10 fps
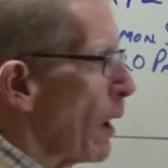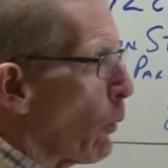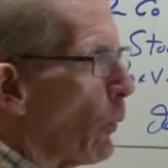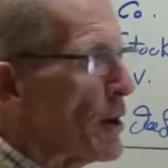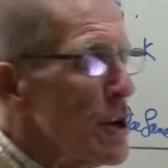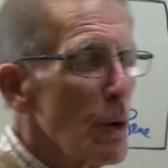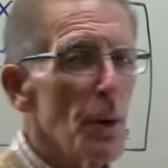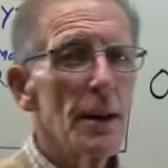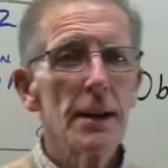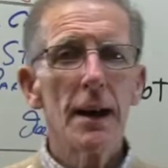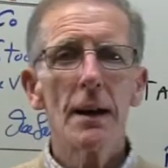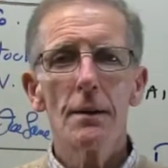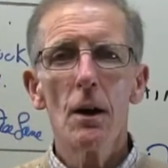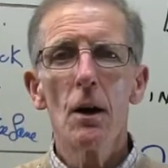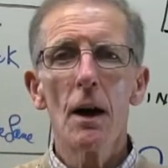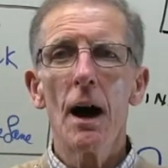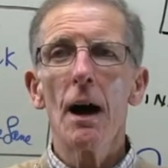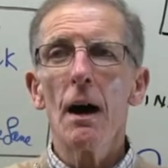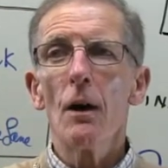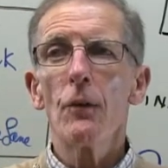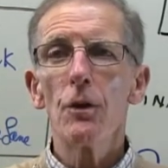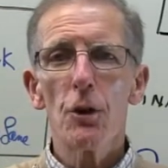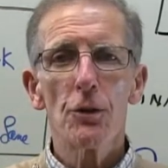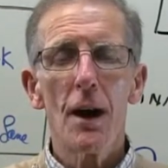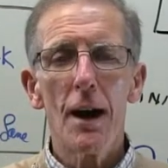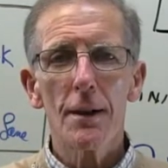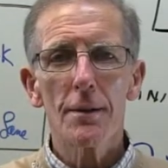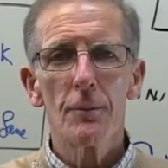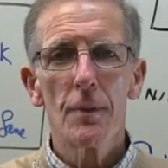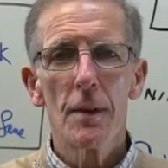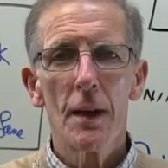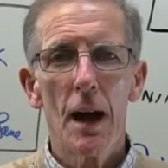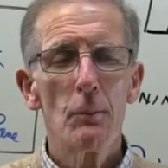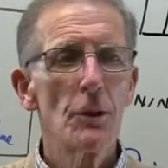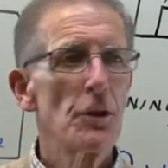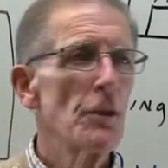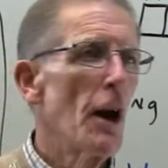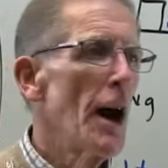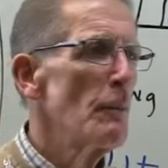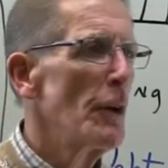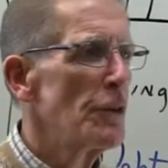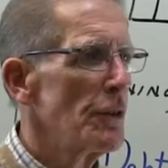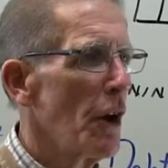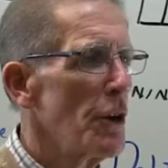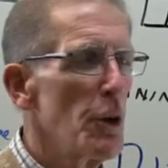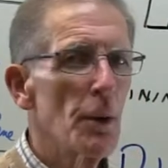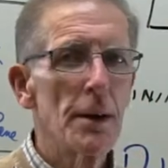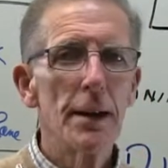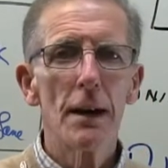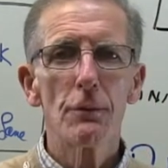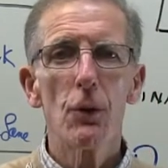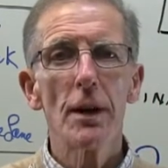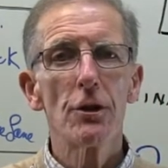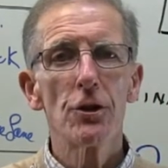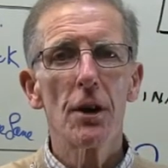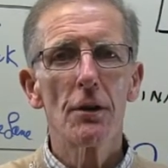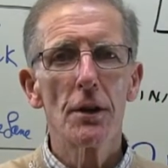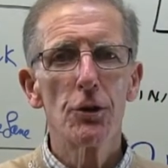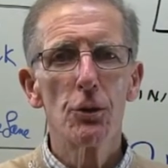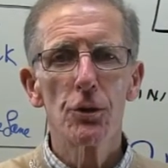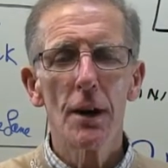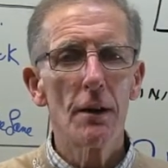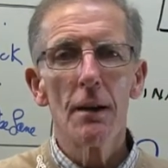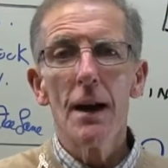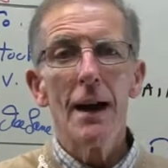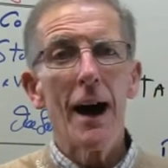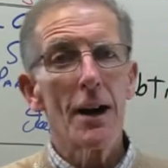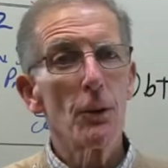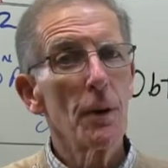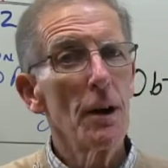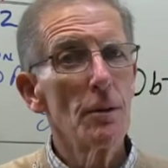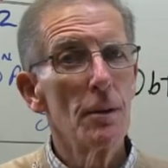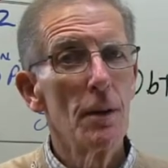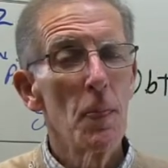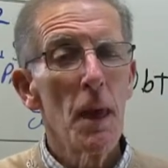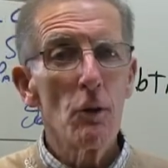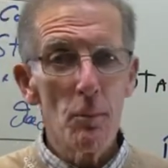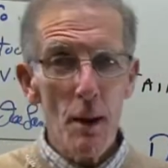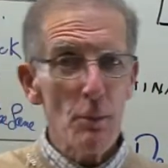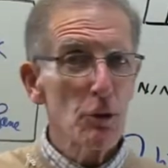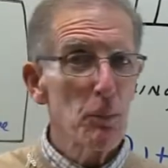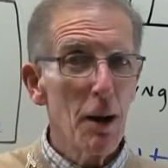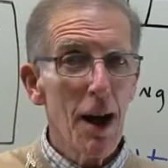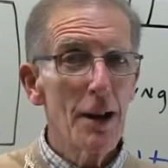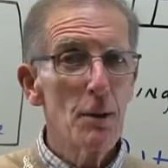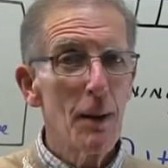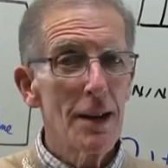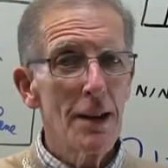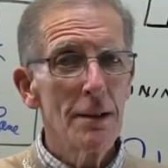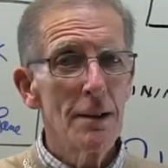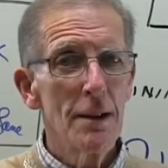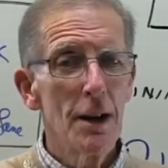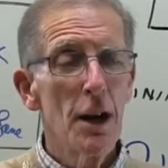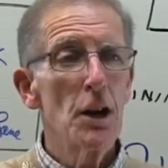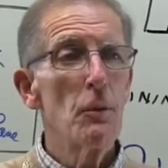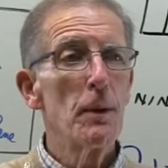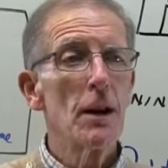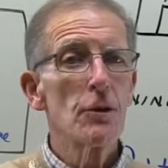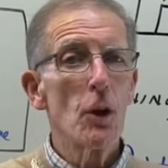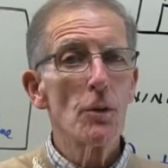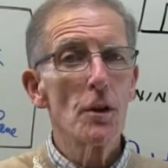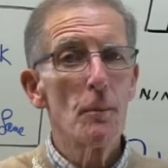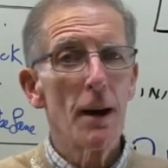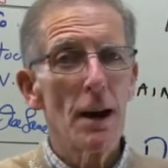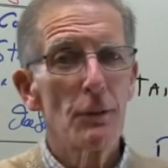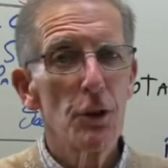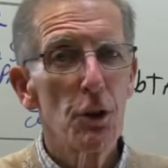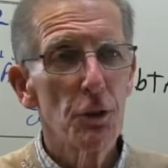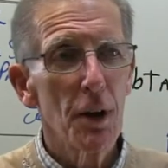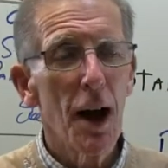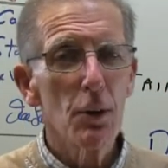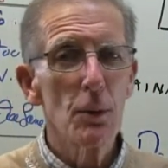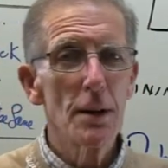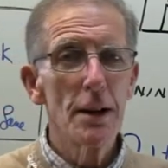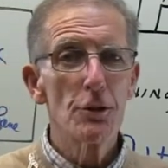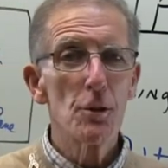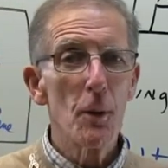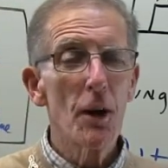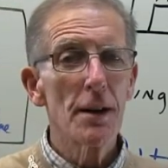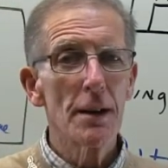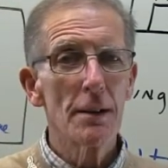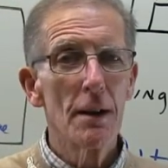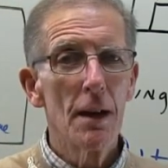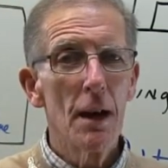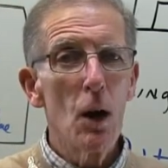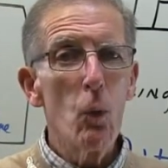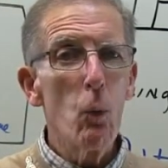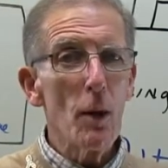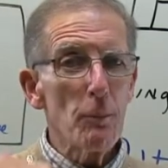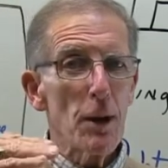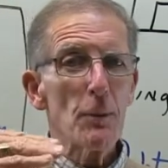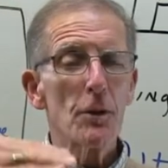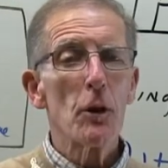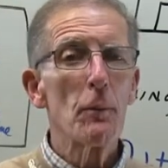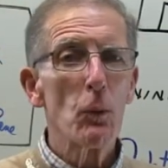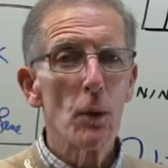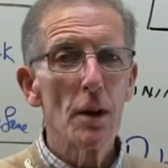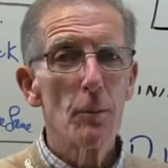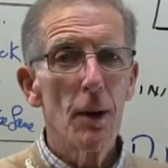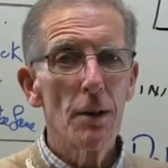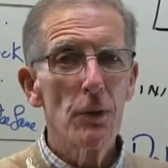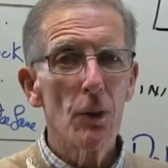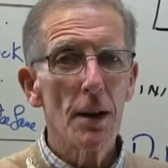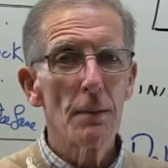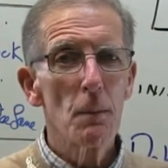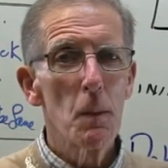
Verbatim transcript: what are you going to get for your stock? How much, is, how much is, are you going to get for each share that you sell? I don't know. Remember supply and demand? Depends on the demand for your stock when it hits the market, what people are going to be willing to pay for it.